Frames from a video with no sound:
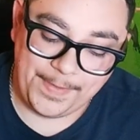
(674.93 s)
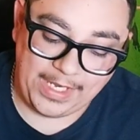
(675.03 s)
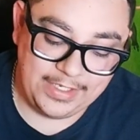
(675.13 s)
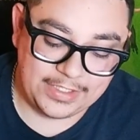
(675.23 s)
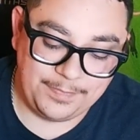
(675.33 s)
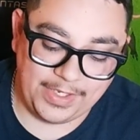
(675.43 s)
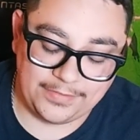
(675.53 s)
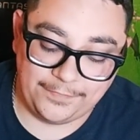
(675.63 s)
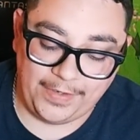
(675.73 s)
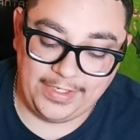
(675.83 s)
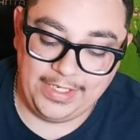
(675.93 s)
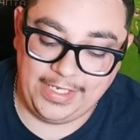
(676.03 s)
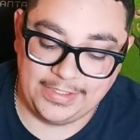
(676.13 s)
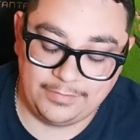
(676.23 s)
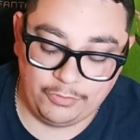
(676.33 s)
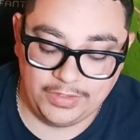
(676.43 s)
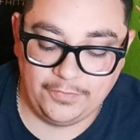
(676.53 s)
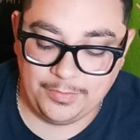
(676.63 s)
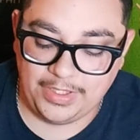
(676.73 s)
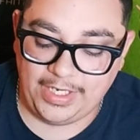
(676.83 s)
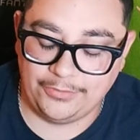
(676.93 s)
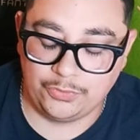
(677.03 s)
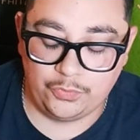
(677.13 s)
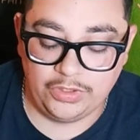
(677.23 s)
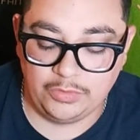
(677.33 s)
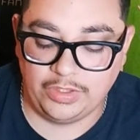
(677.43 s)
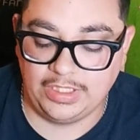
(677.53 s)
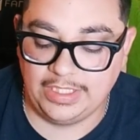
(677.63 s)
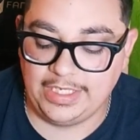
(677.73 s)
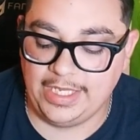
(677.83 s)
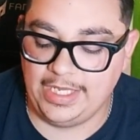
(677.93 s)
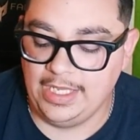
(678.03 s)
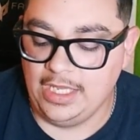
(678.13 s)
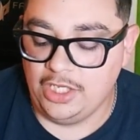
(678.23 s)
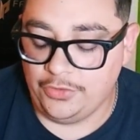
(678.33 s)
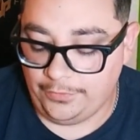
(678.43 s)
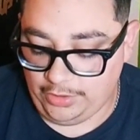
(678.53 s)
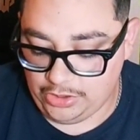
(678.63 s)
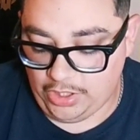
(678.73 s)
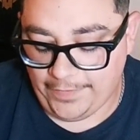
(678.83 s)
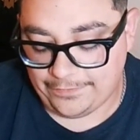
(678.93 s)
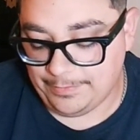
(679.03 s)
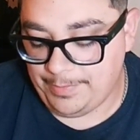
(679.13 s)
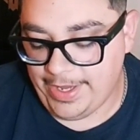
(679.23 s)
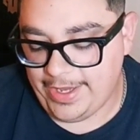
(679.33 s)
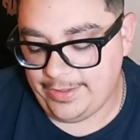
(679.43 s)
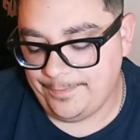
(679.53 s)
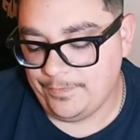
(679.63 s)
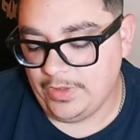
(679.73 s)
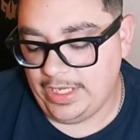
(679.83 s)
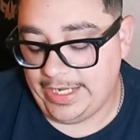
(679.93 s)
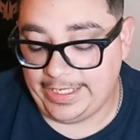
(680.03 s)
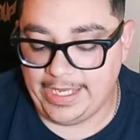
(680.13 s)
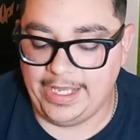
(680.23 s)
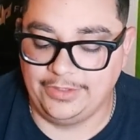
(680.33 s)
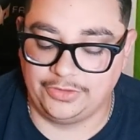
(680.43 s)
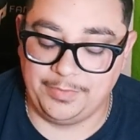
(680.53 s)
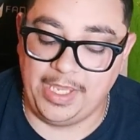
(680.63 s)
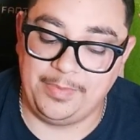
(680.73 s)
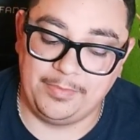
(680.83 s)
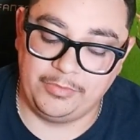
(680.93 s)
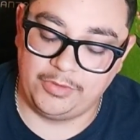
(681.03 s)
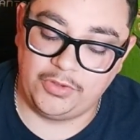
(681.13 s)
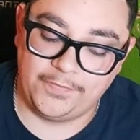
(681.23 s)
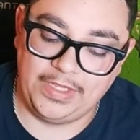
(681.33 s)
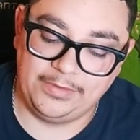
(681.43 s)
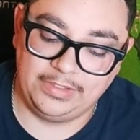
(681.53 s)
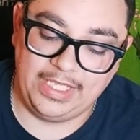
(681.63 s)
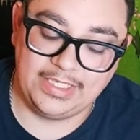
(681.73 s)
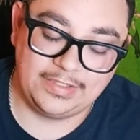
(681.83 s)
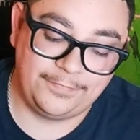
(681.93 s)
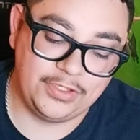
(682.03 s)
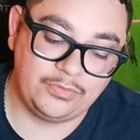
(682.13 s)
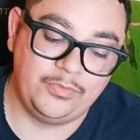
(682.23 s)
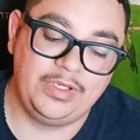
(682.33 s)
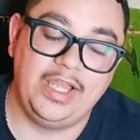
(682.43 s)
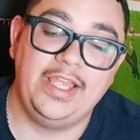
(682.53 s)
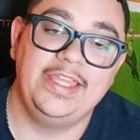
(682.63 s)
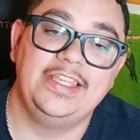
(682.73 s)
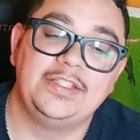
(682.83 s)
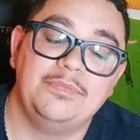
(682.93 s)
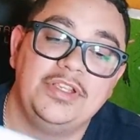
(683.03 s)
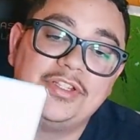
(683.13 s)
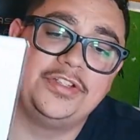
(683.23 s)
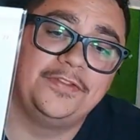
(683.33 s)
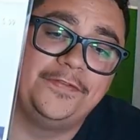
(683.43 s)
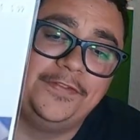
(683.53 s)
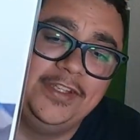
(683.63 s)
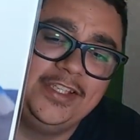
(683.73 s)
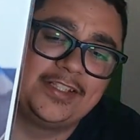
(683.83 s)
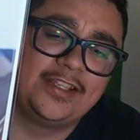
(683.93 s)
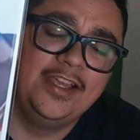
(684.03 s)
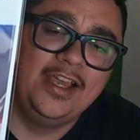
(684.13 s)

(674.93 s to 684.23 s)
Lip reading: didn't expect to find it, and it's one of them that I was really wanting to get, off the bat, and I got it, so I'm happy. But we'll go over that one last. The first one we got is Mr. Fisk.